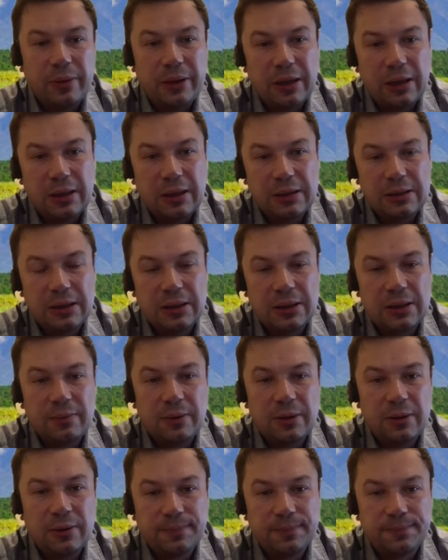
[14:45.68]
We
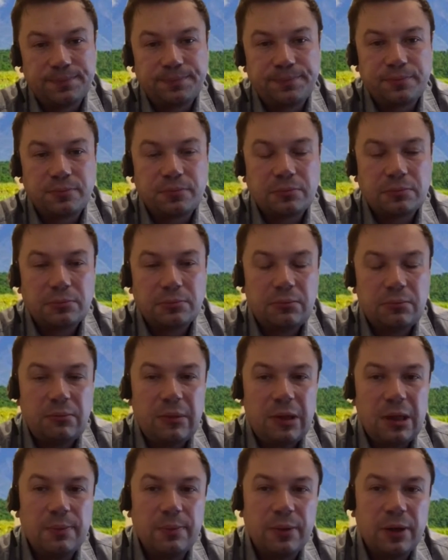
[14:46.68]
cannot
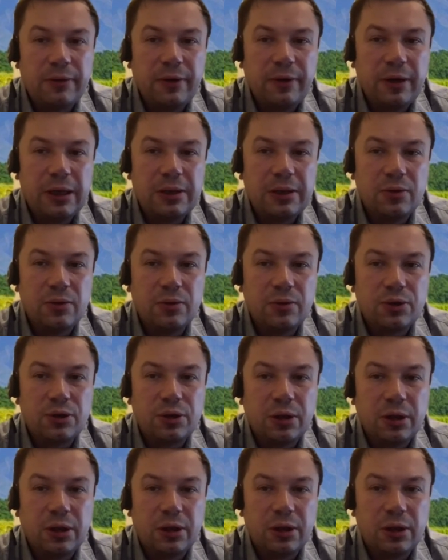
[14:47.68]
work on the
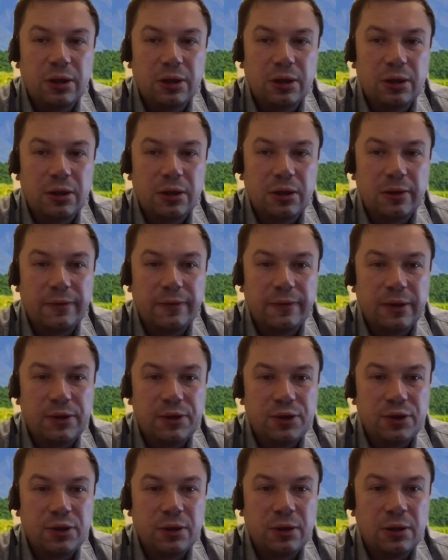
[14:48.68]
first server, then on the
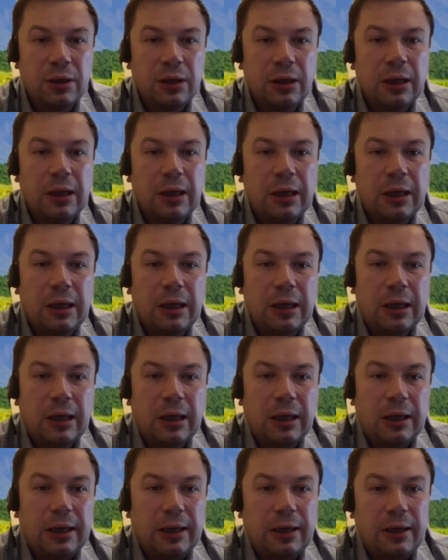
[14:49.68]
second, on the
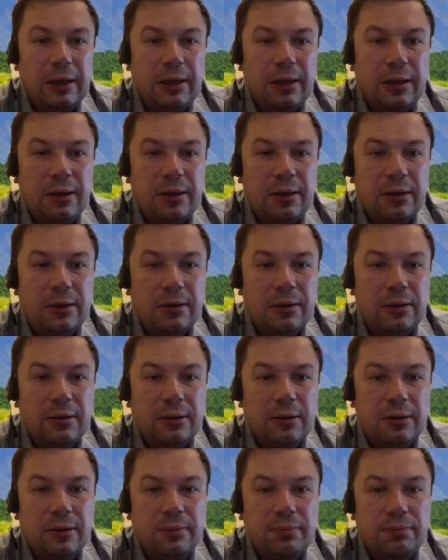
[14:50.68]
third. But
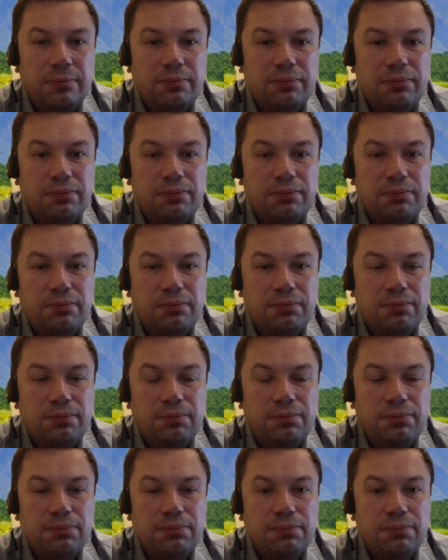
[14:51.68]
this, we can work on
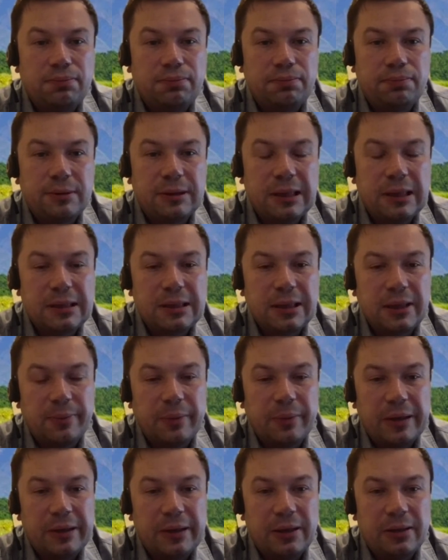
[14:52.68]
all the servers
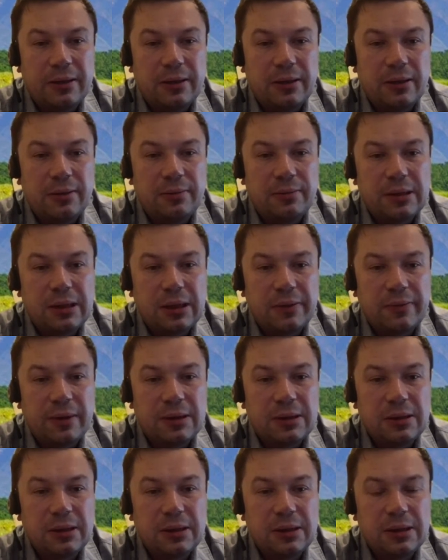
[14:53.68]

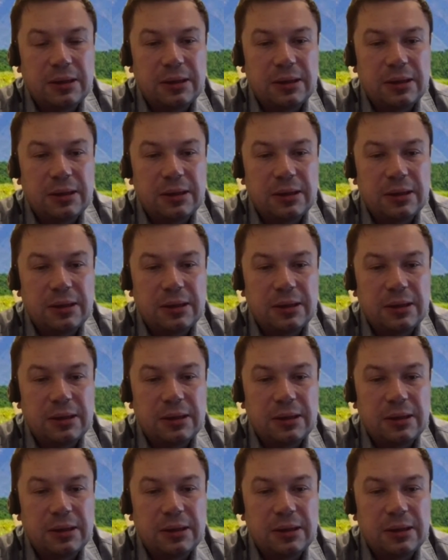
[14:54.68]
simultaneously.